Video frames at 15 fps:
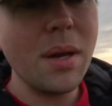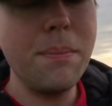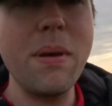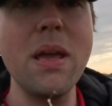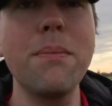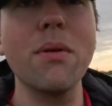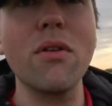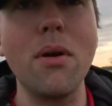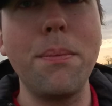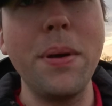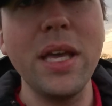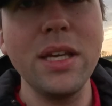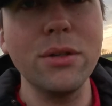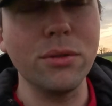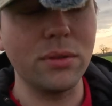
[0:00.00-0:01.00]
people are
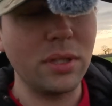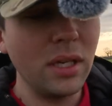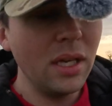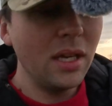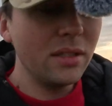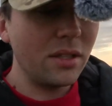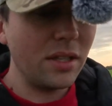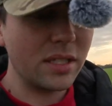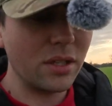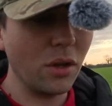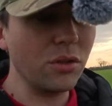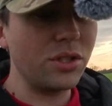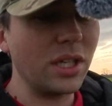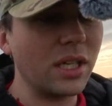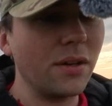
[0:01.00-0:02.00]
appealed to this
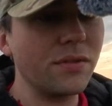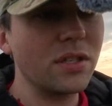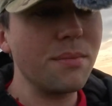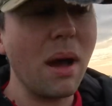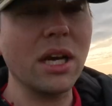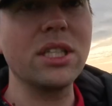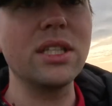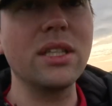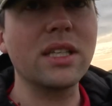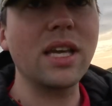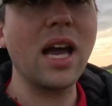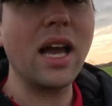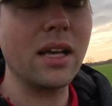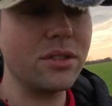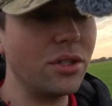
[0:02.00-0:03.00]
logic of smashing the
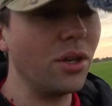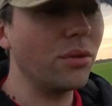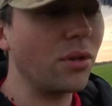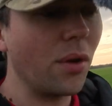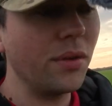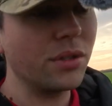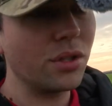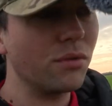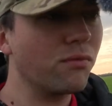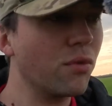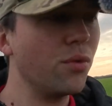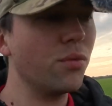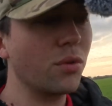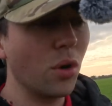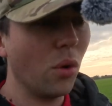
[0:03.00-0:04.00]
gangs, you know, going to the
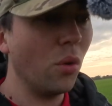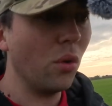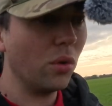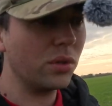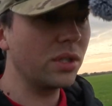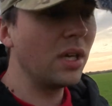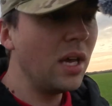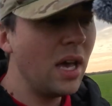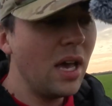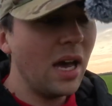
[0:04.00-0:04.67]
root cause,